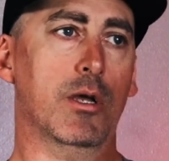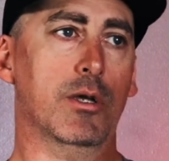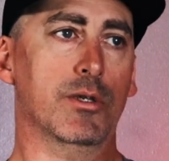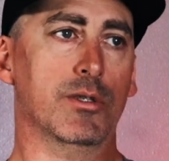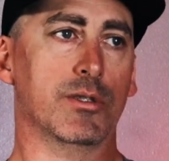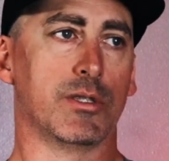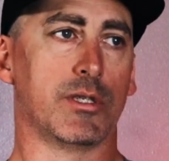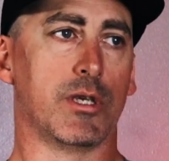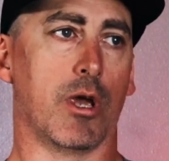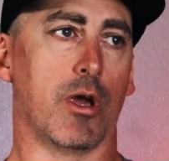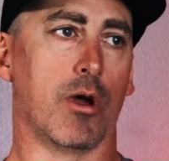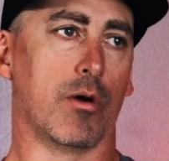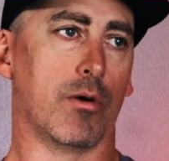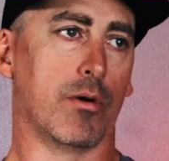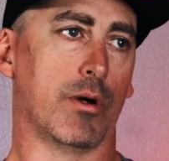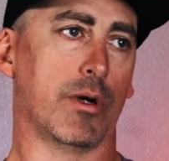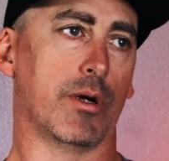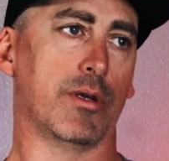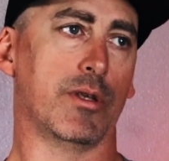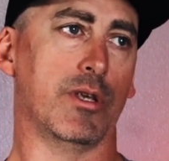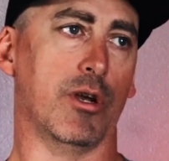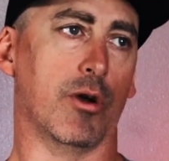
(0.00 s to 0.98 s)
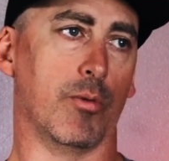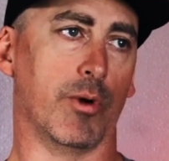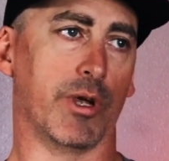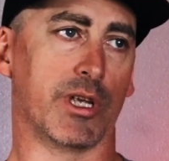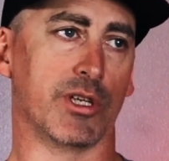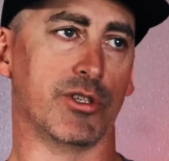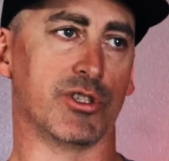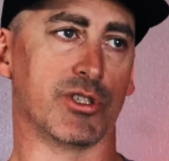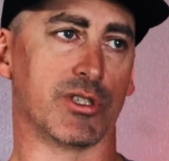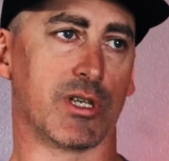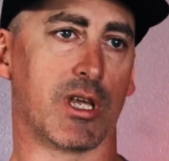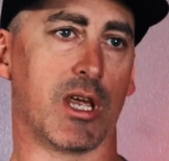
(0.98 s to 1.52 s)
So, you know, we
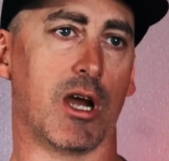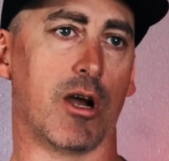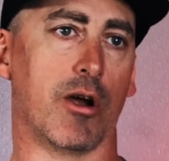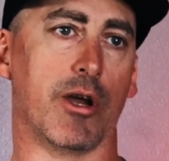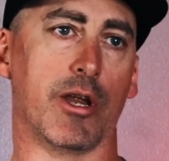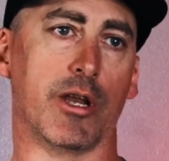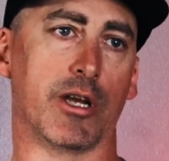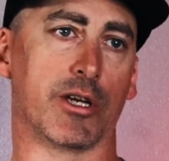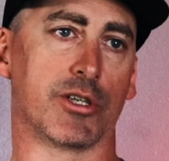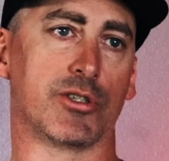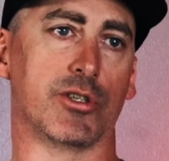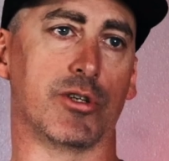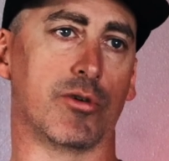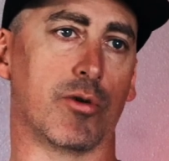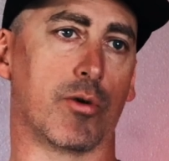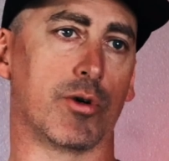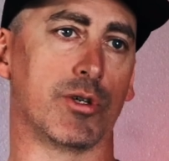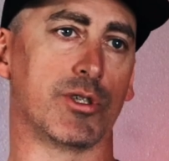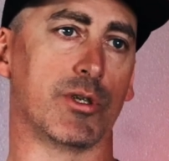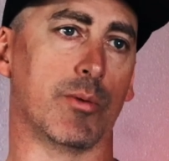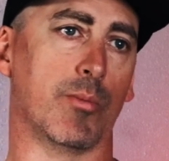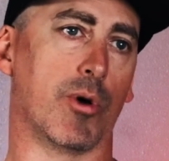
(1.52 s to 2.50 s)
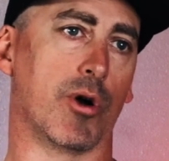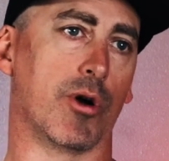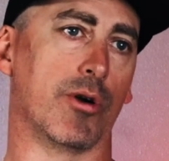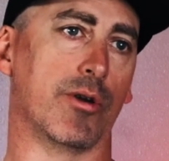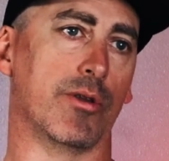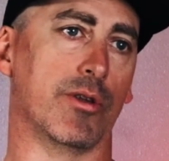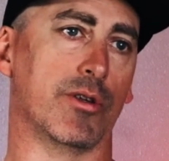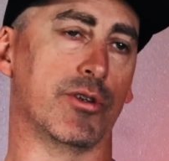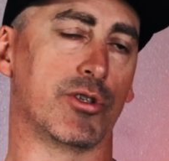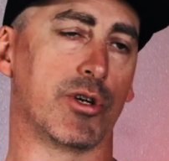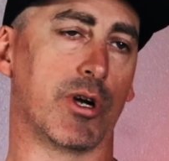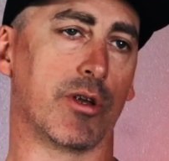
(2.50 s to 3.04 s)
can just carry an extra torsion bar in
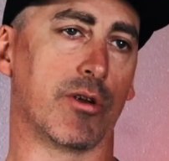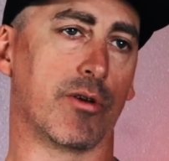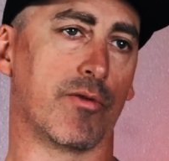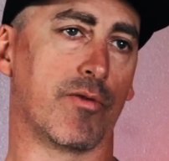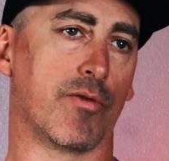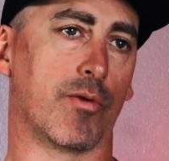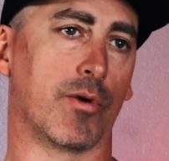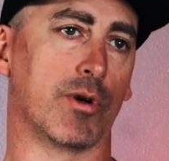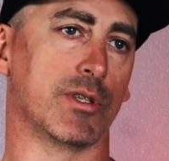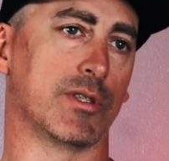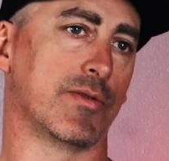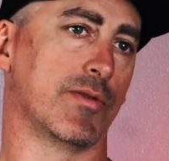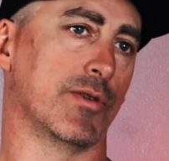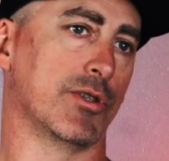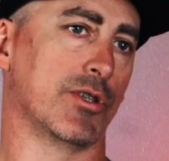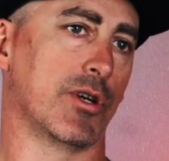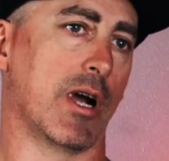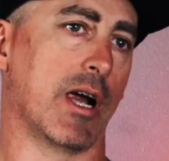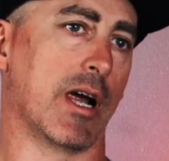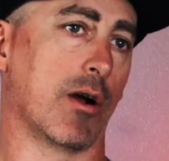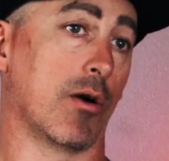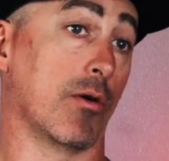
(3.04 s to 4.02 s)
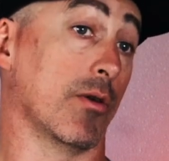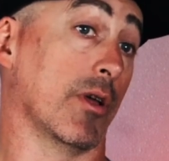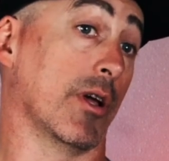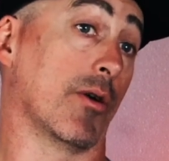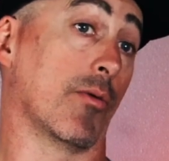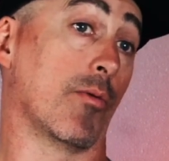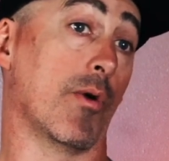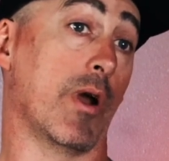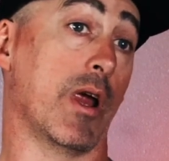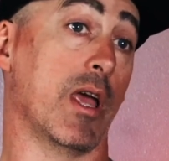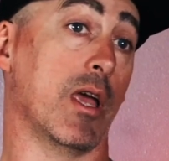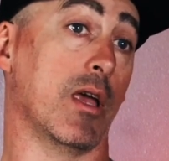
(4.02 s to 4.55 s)
the trailer for us for track or like
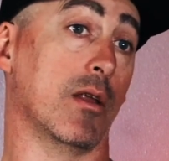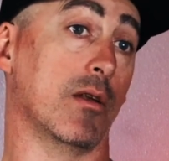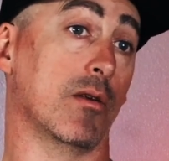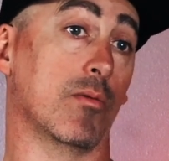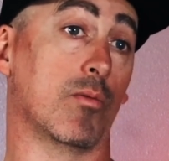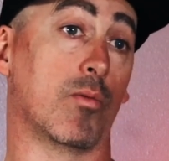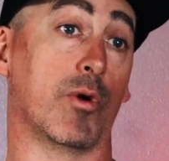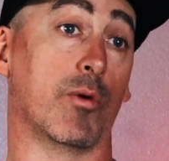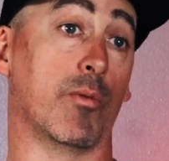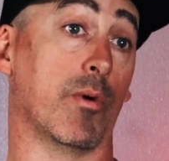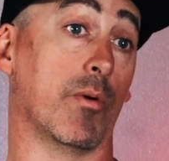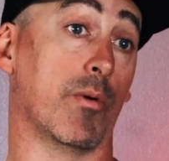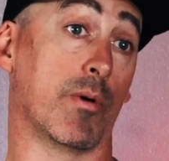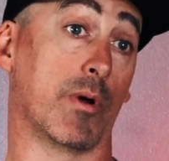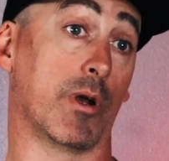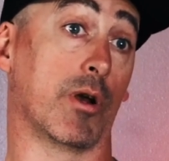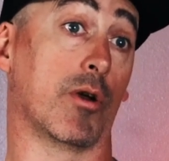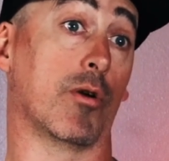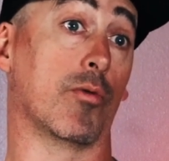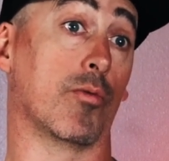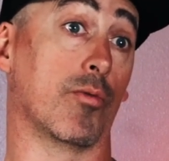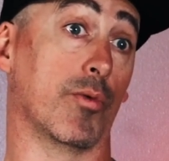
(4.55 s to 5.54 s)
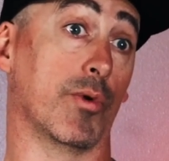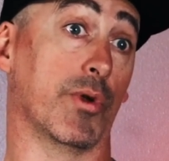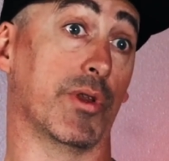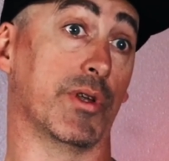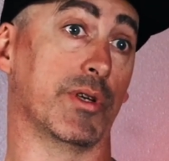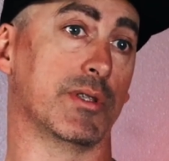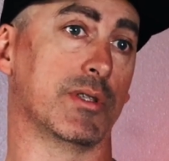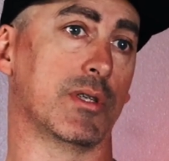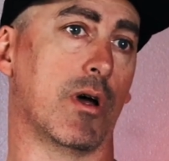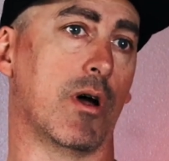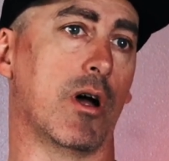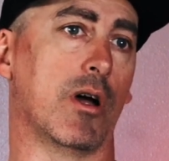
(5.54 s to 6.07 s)
rain when we want to go really
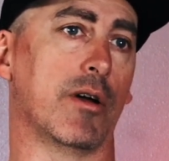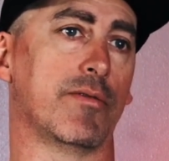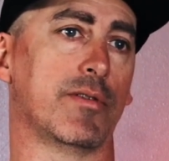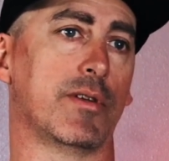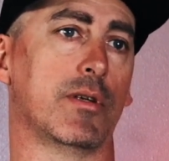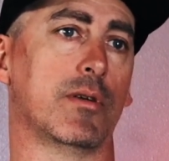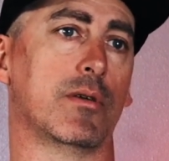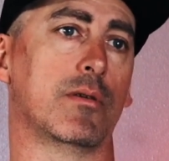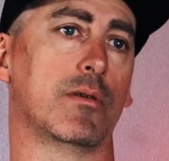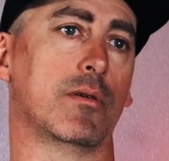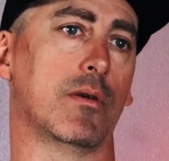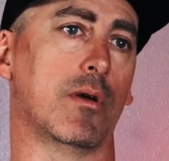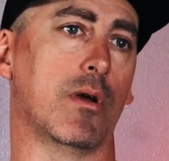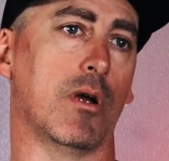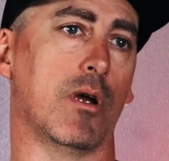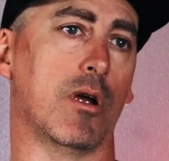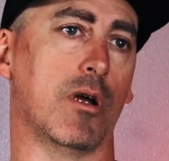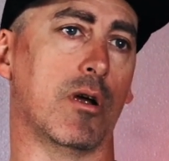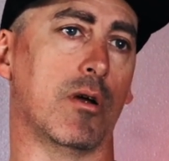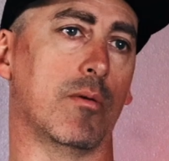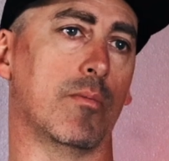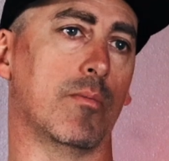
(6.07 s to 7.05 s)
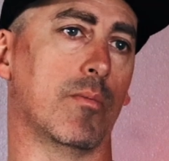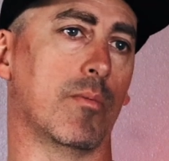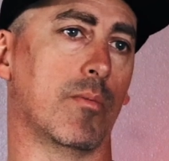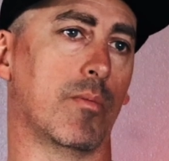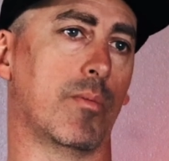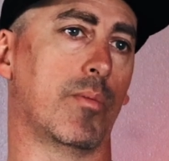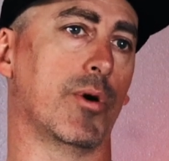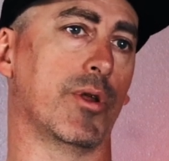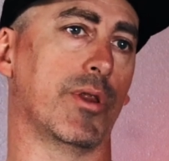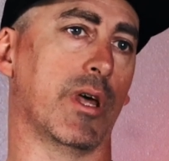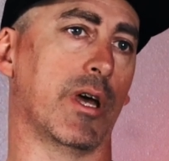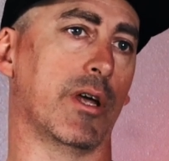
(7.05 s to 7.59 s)
soft.
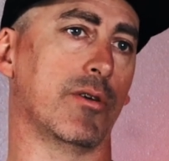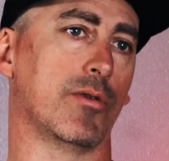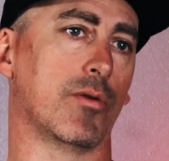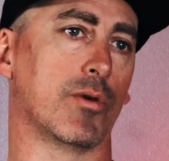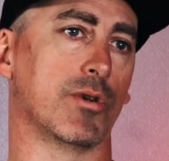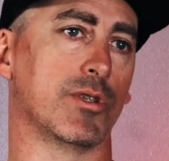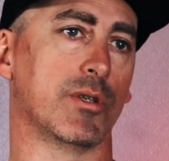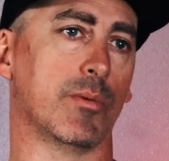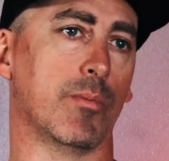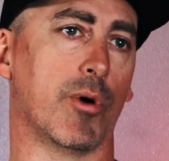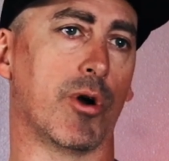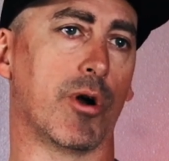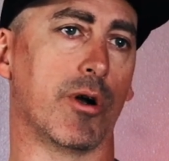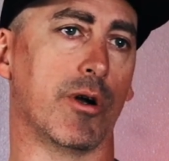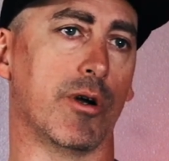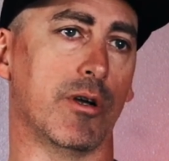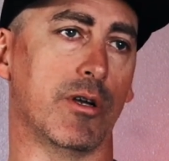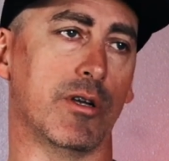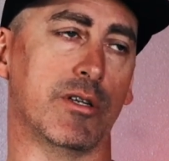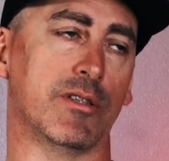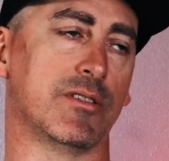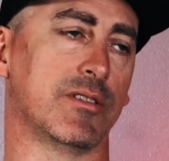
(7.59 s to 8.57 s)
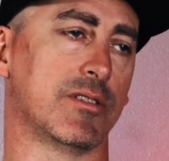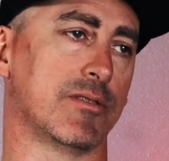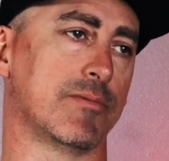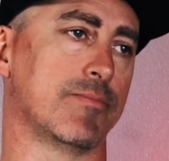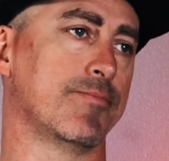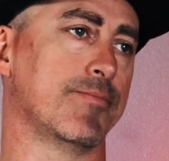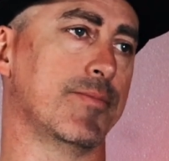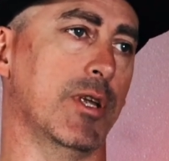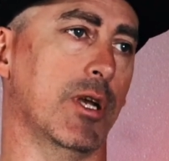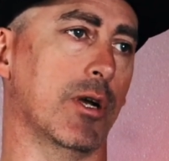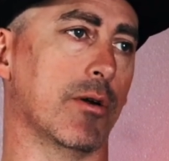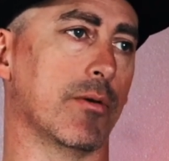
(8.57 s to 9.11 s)
Put that torsion bar in.
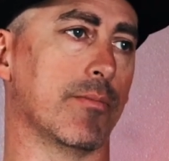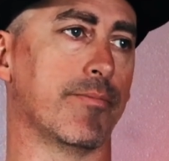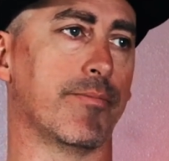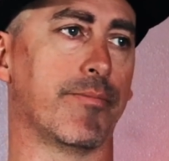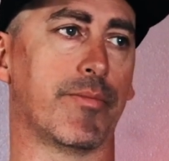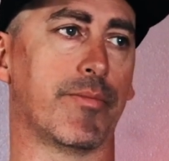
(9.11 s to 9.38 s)
It's, you know,